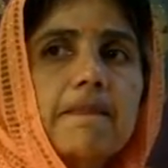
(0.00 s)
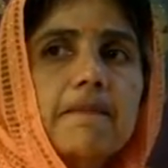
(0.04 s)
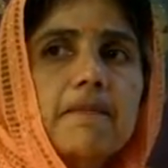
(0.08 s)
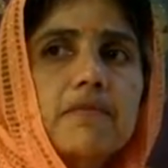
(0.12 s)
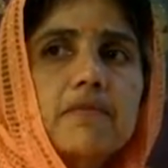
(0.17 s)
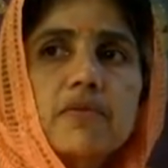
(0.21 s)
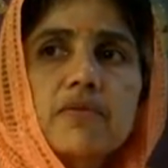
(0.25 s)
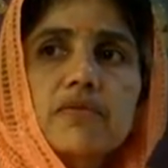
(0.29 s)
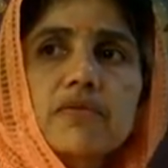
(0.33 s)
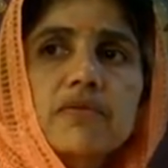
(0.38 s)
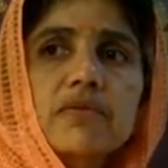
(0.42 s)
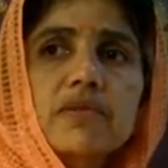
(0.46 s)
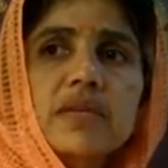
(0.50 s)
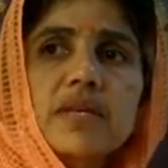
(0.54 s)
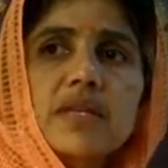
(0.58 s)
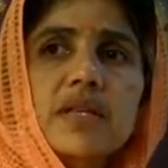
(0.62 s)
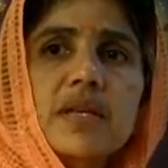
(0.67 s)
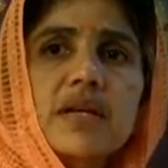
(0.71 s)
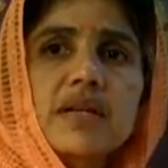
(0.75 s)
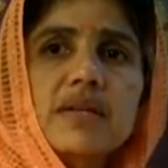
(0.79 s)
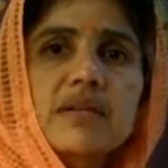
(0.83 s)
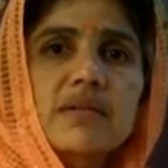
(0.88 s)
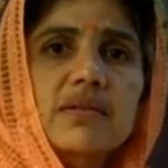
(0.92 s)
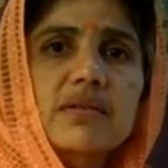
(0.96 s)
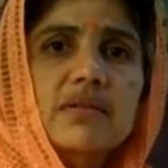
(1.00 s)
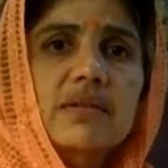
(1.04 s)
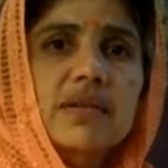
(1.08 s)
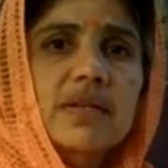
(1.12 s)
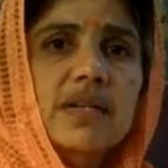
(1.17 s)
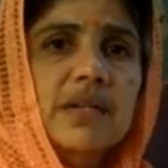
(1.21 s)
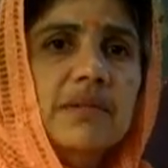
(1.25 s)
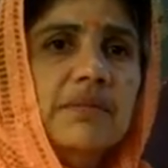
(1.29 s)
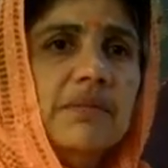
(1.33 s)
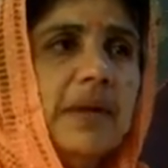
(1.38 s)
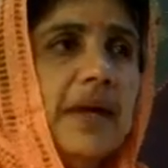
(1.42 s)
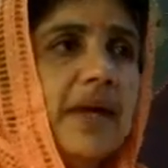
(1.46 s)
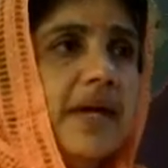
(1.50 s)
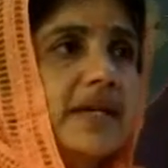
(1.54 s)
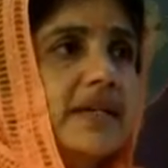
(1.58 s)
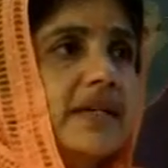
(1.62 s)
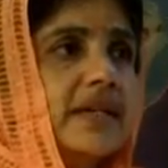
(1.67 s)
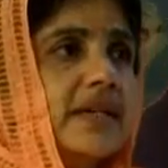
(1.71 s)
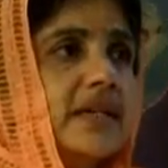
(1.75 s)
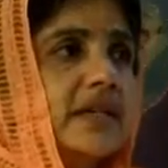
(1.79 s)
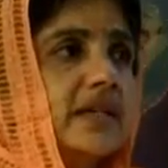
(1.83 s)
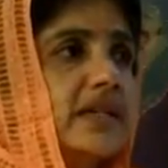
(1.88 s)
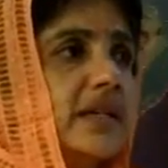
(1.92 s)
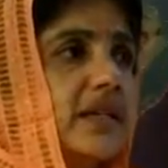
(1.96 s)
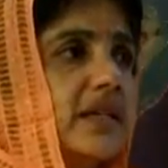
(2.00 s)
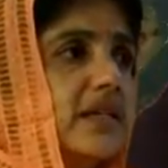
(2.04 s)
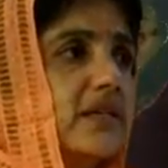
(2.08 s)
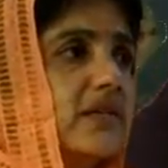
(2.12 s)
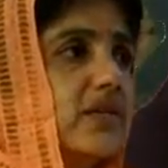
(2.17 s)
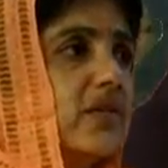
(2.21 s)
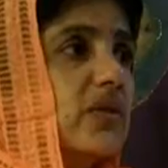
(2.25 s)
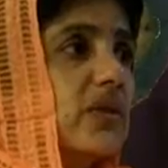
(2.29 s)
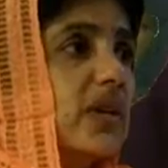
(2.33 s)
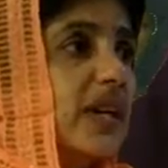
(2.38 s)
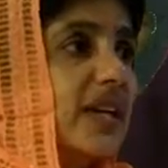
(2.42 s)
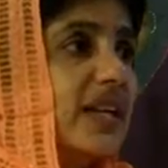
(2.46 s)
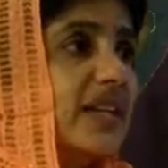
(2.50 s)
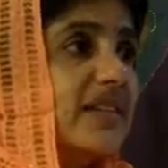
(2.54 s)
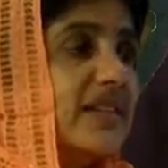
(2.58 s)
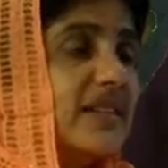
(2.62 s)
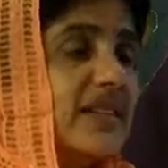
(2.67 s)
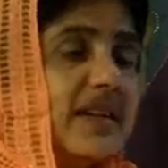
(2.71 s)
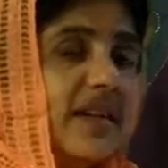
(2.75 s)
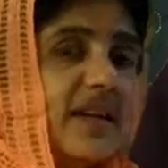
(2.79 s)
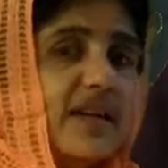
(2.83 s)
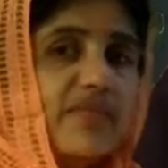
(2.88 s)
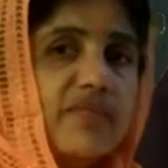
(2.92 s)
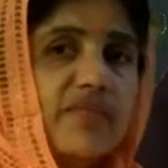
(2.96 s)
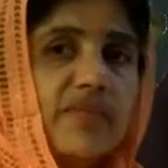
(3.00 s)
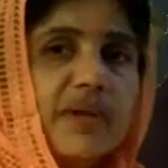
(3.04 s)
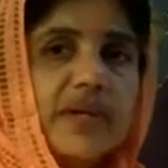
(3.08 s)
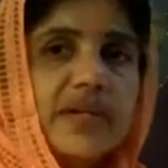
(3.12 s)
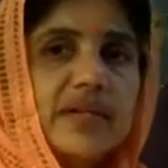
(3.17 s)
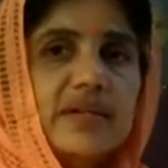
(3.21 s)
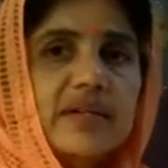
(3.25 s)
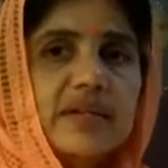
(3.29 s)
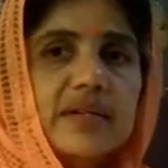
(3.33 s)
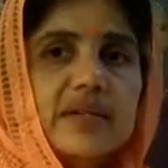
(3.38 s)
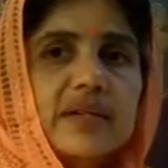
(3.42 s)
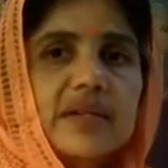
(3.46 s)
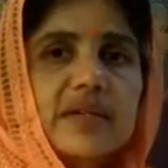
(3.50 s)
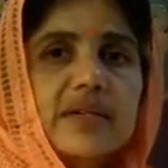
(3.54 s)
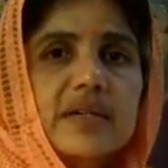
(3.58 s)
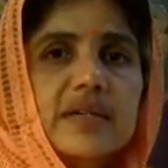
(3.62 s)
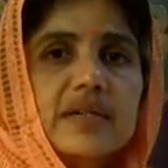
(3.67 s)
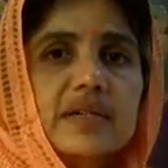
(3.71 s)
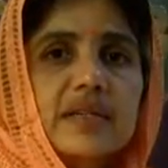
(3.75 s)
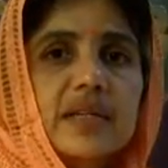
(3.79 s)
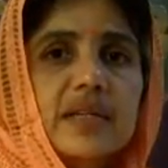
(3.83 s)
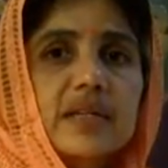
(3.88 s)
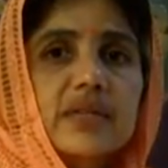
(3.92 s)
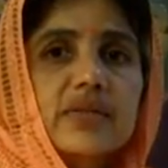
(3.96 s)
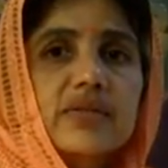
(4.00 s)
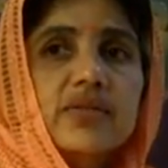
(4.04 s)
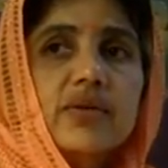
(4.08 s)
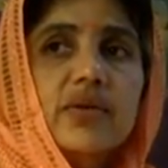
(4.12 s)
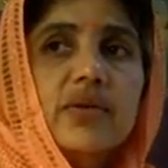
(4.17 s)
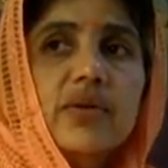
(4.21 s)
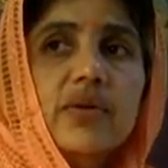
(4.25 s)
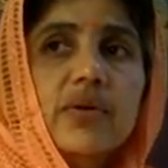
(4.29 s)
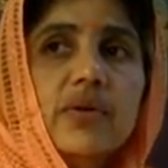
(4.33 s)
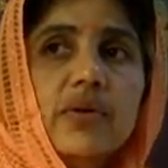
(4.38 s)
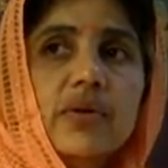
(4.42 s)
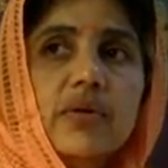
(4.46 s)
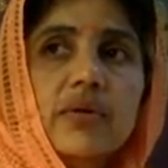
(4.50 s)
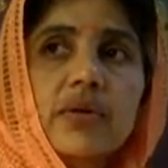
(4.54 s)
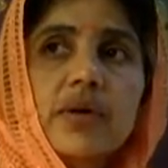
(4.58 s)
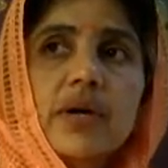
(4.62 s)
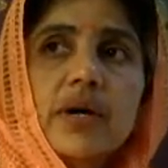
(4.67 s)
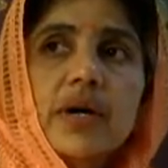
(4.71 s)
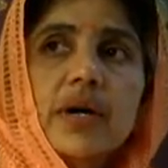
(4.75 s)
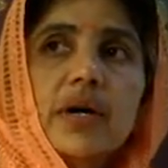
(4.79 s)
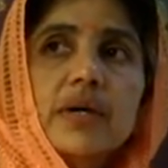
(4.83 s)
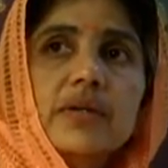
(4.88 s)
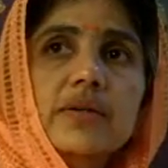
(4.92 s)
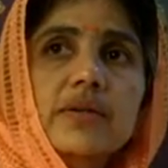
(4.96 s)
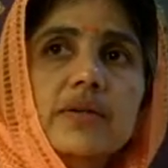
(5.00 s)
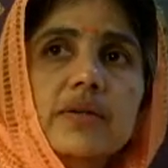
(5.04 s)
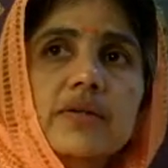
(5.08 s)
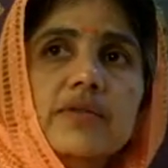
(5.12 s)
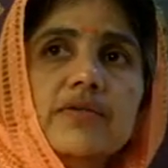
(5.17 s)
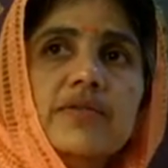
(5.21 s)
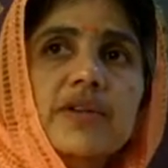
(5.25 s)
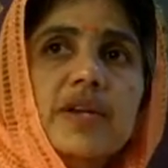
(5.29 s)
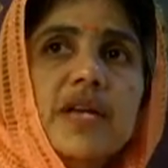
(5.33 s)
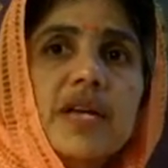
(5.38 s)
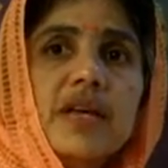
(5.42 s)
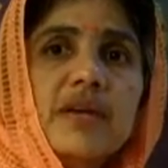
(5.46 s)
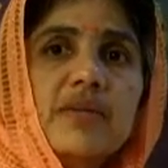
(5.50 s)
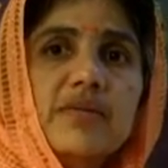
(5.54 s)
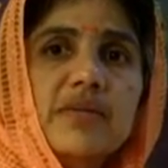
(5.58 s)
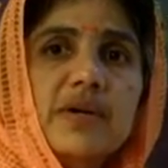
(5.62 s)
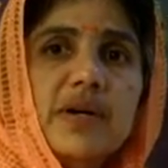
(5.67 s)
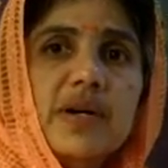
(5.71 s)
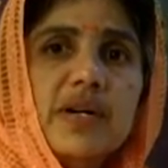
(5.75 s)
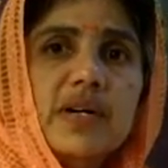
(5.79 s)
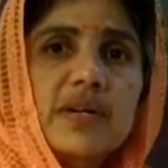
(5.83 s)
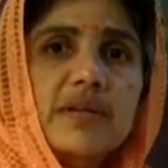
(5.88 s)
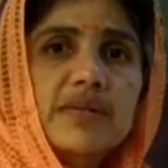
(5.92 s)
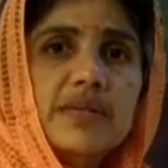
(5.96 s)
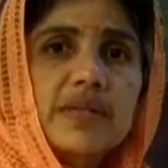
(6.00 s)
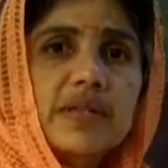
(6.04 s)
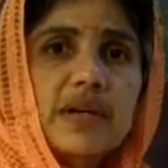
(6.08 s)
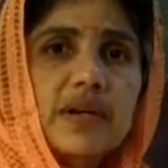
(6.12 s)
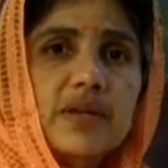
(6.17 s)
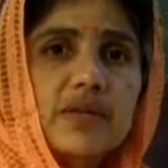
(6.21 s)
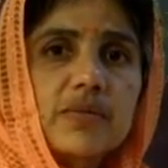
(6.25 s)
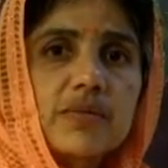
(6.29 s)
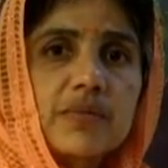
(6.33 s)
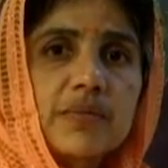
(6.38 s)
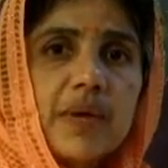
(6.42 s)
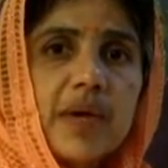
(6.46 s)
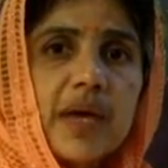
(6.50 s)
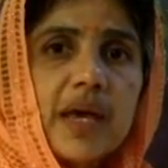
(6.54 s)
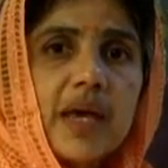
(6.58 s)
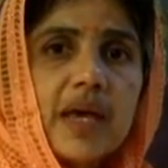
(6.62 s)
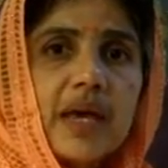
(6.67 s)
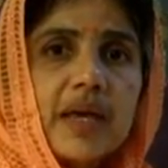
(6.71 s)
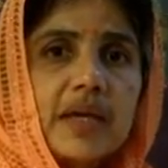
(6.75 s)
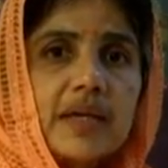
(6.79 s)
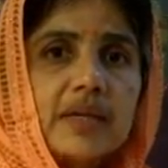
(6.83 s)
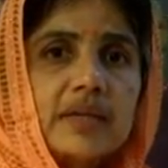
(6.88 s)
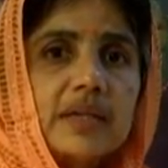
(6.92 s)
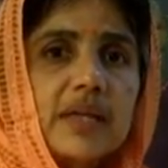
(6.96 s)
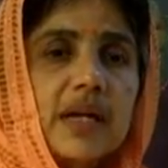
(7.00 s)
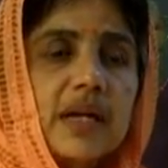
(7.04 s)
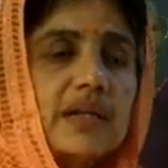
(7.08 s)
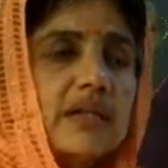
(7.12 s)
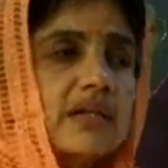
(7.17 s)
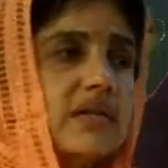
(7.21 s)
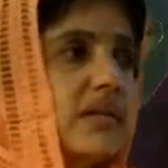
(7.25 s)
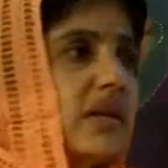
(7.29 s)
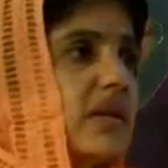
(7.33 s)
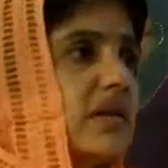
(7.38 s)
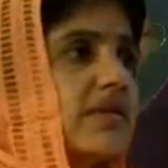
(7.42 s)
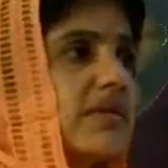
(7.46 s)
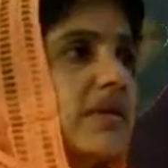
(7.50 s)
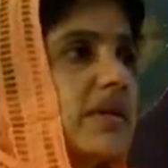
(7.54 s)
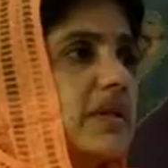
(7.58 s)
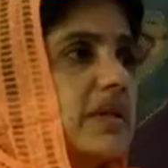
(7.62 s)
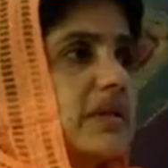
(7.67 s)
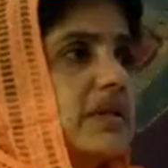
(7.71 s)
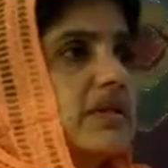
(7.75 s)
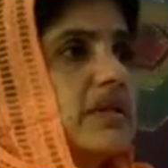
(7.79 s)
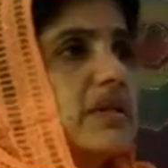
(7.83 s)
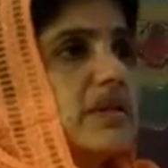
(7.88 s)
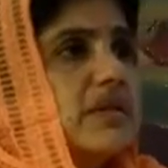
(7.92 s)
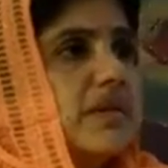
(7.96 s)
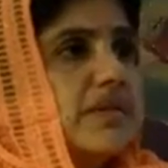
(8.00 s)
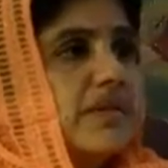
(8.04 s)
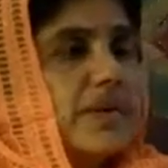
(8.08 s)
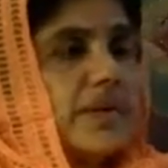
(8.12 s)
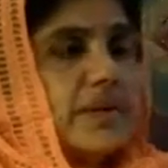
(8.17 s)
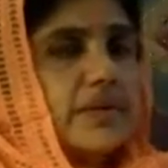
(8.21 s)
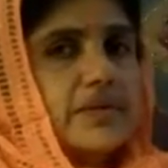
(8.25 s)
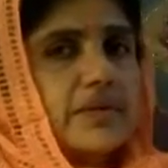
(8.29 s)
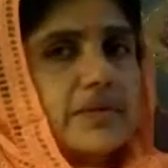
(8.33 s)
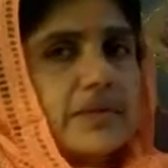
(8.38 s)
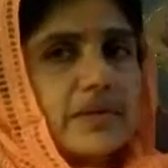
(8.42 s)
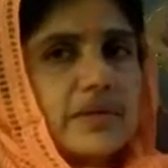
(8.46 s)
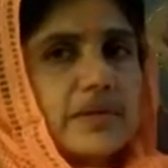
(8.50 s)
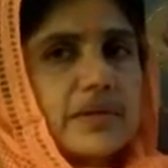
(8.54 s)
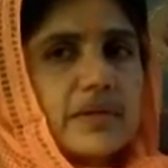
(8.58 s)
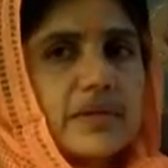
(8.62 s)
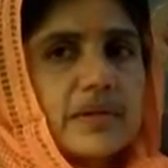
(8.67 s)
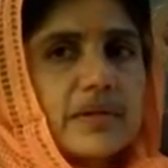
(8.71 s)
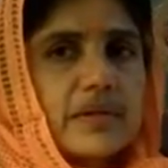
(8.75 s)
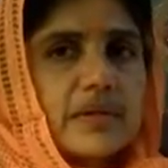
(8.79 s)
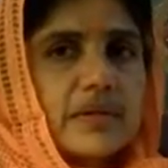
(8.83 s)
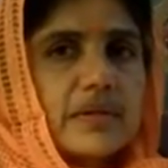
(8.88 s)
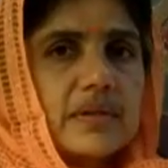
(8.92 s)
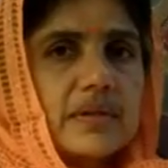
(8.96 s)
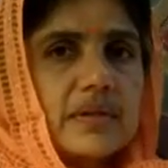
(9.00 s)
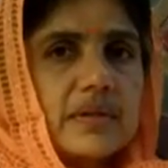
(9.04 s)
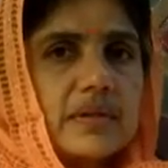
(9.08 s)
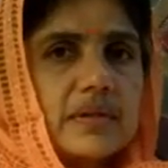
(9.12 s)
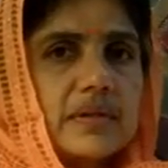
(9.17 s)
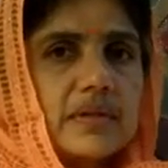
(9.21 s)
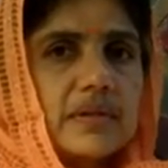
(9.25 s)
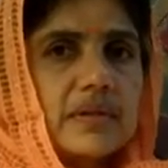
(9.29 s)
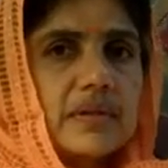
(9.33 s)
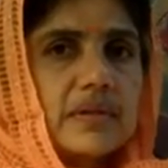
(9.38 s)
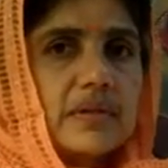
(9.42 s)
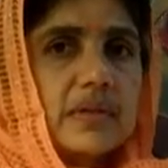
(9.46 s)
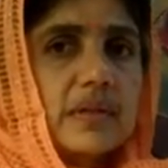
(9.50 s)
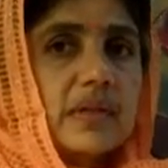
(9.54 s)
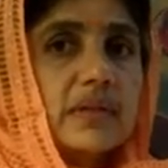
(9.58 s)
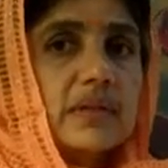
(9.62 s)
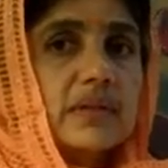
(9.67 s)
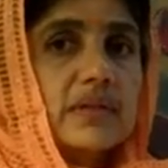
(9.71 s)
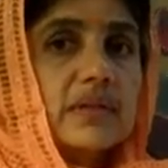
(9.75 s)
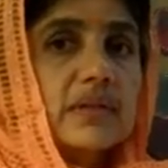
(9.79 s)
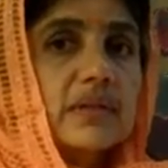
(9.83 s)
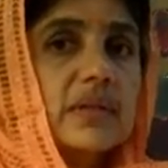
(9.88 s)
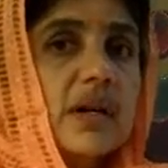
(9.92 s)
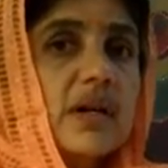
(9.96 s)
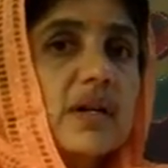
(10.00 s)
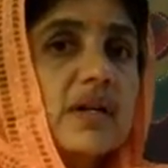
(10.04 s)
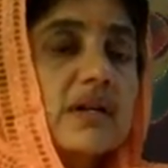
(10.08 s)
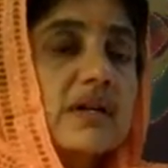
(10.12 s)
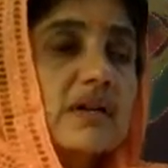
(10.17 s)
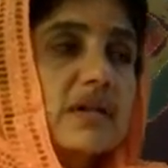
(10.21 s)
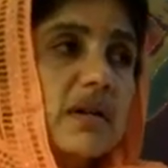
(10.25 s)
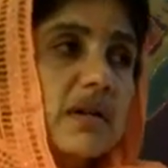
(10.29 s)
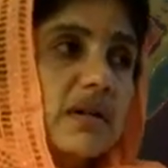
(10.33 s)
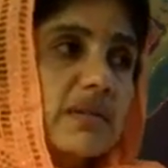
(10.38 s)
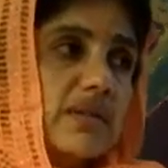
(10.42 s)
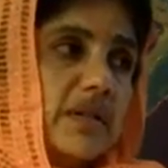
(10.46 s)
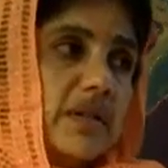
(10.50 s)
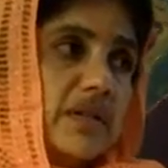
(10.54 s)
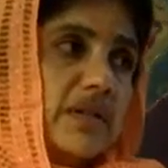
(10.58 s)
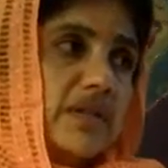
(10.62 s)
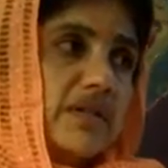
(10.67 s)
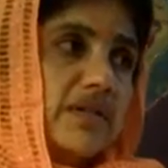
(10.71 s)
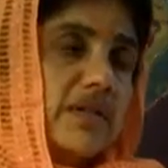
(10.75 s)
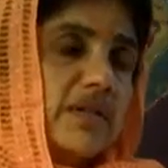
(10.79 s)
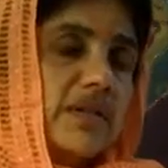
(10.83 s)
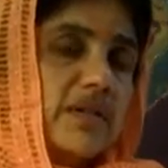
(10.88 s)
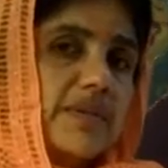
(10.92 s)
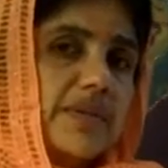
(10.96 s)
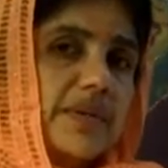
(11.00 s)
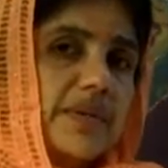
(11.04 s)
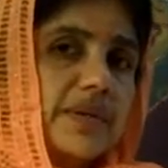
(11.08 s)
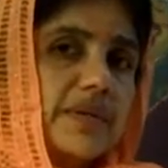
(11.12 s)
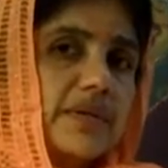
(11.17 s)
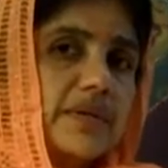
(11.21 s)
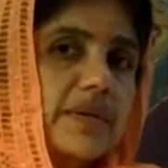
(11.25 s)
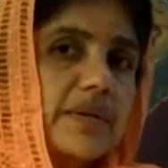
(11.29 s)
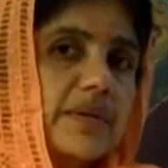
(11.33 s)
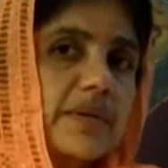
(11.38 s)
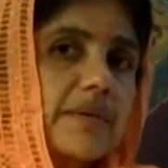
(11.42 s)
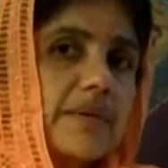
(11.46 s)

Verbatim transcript: So you see, there is no inmate, there is no enslavement, there is no, you know, free work without pay. That's not what this is about. That is not at all what this is about.